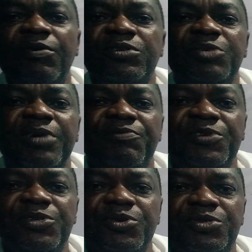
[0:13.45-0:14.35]
watching my
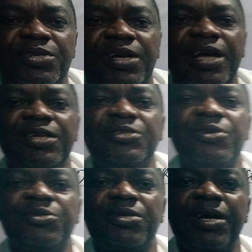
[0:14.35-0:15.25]
videos, kindly
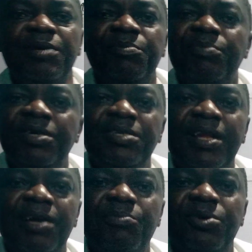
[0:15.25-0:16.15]
subscribe, press the like